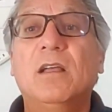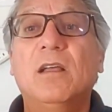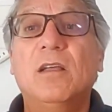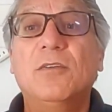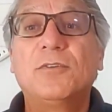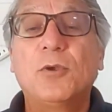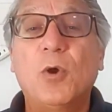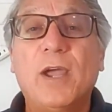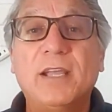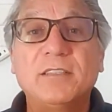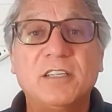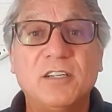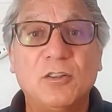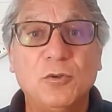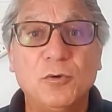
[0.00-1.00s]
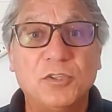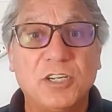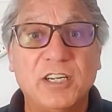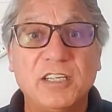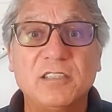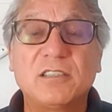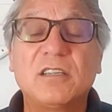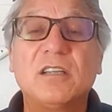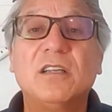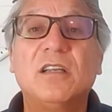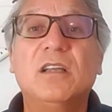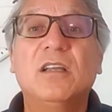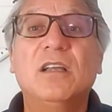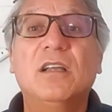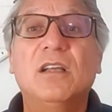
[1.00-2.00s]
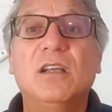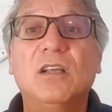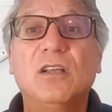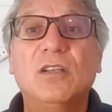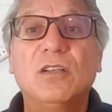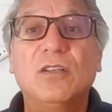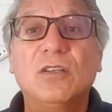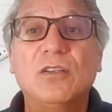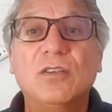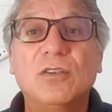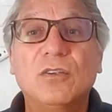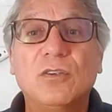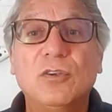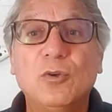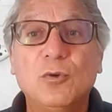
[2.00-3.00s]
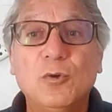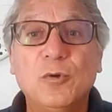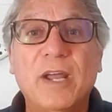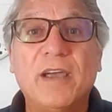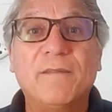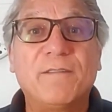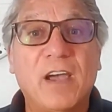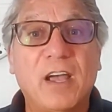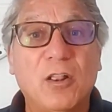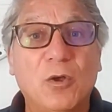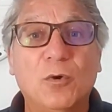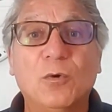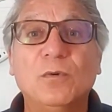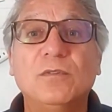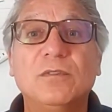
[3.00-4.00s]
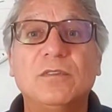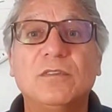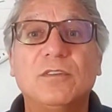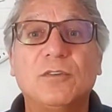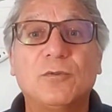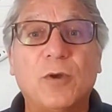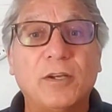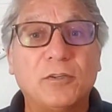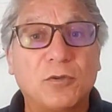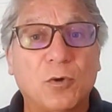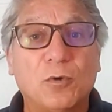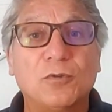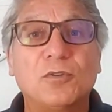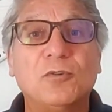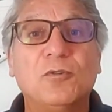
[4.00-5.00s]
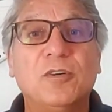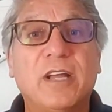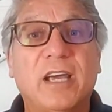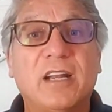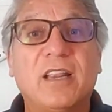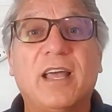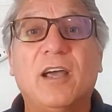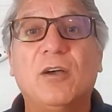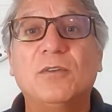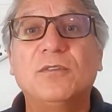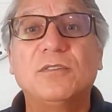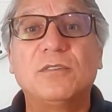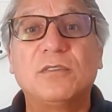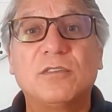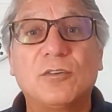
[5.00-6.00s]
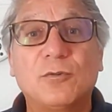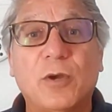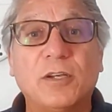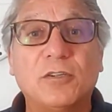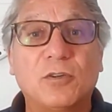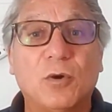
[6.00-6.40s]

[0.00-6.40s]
So as an illusionist, you do not follow stretch goals. You do not allow stretch